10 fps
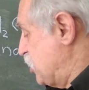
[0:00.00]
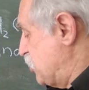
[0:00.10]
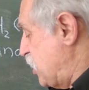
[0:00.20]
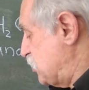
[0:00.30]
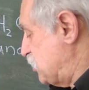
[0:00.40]

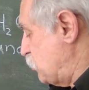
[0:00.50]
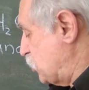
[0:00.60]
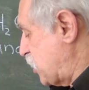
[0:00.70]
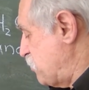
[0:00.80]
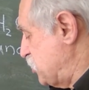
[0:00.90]
that there will
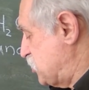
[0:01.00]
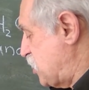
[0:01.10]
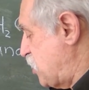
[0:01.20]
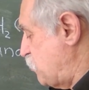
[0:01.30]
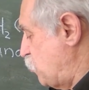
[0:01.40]
come a
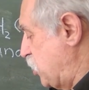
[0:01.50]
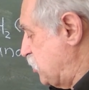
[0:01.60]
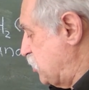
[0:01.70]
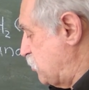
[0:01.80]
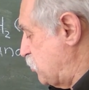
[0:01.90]
time
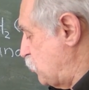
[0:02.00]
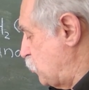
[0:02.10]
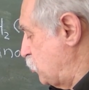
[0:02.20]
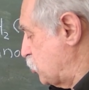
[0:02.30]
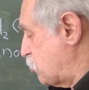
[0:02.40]
when
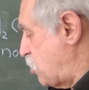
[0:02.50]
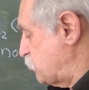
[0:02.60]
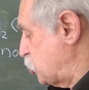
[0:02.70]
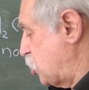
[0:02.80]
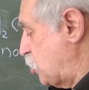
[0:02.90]
all the
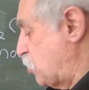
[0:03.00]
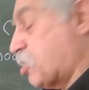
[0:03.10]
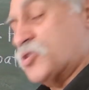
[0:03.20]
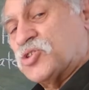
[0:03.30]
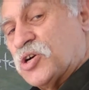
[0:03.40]
graphs go
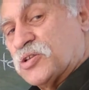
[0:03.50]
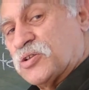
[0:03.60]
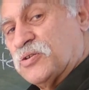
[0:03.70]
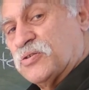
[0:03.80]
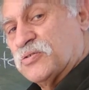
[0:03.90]

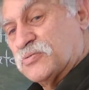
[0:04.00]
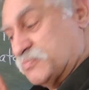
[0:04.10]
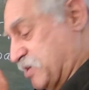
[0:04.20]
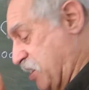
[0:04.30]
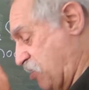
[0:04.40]
horizontal.
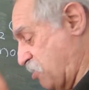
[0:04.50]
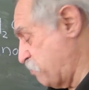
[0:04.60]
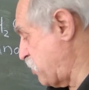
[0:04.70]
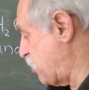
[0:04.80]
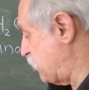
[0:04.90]
They are
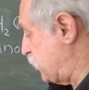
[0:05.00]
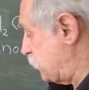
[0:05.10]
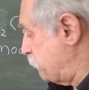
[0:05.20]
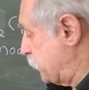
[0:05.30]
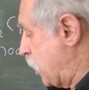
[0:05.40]

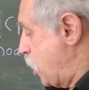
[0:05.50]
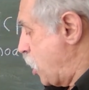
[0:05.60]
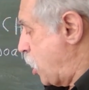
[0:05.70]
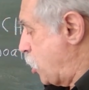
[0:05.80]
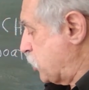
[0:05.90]
parallel.
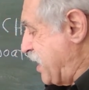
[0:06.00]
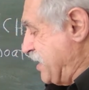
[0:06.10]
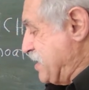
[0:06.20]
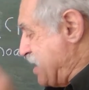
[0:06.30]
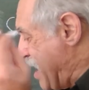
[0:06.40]
Okay,
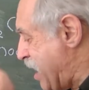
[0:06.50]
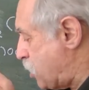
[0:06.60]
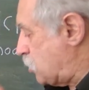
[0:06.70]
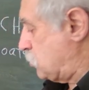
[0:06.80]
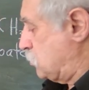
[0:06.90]

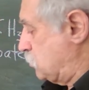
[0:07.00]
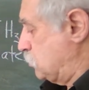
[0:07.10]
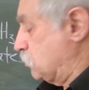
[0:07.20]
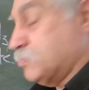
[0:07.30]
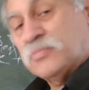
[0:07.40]
now,
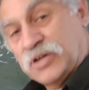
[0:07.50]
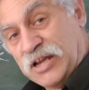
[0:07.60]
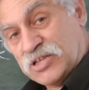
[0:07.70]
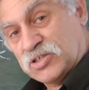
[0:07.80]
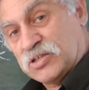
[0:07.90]

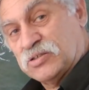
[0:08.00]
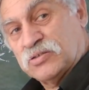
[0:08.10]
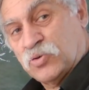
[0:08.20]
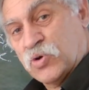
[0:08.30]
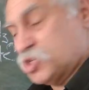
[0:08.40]

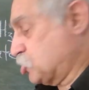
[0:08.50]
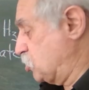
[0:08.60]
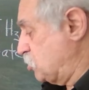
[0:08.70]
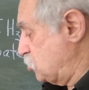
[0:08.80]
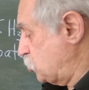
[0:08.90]
classical
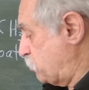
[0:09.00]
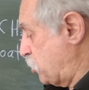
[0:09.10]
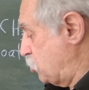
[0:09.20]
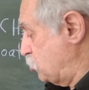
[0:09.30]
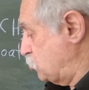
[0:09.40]
question.
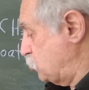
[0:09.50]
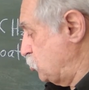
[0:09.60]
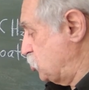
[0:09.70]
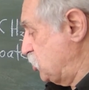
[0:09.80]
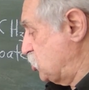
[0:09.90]
Suppose you
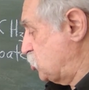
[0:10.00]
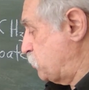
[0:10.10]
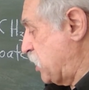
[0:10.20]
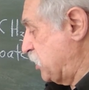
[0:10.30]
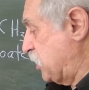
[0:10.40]
see a
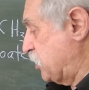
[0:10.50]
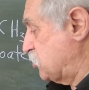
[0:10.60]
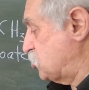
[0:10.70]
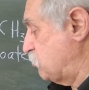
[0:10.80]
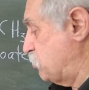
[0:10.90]
spike like
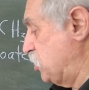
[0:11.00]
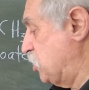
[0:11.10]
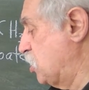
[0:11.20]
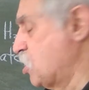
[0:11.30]
this of B.